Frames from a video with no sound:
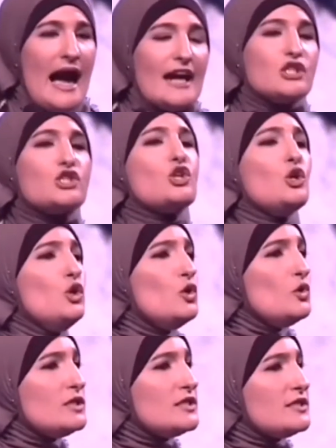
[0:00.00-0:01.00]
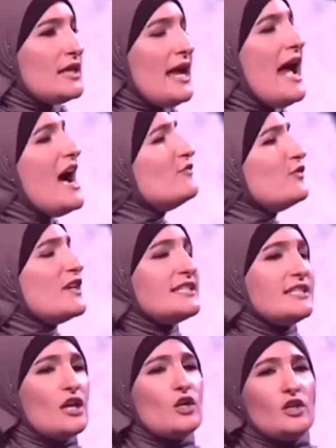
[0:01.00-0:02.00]
I choose every
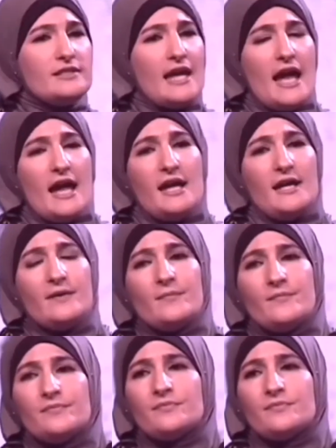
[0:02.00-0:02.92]
single day,